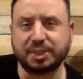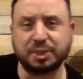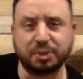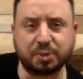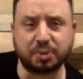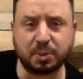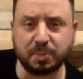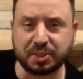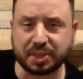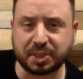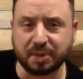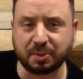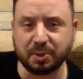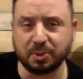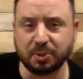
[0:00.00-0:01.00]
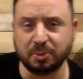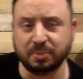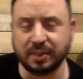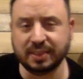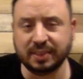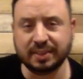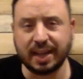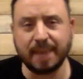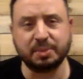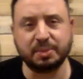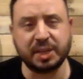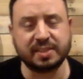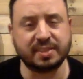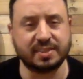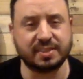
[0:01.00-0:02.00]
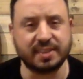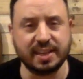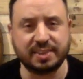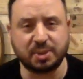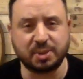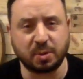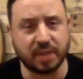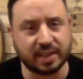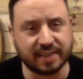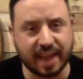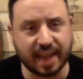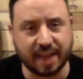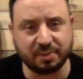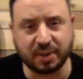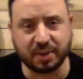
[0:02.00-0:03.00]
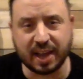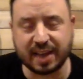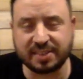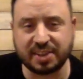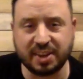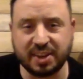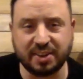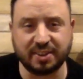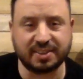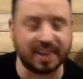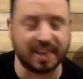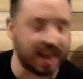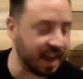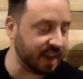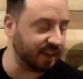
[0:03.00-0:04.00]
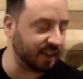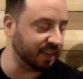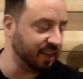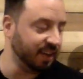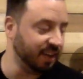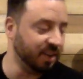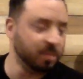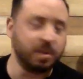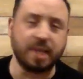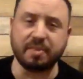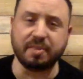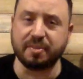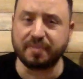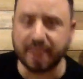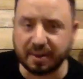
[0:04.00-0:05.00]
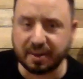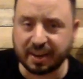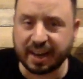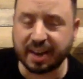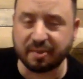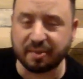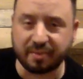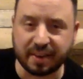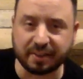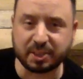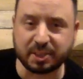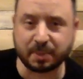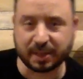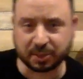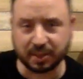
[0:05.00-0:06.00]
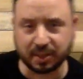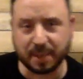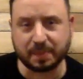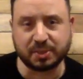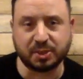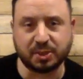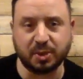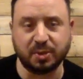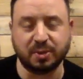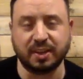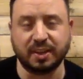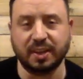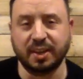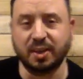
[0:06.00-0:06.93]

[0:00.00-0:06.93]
and Drum Whiskey Room. I am Jason C. So glad to have you guys here tonight. We have a very, very special episode.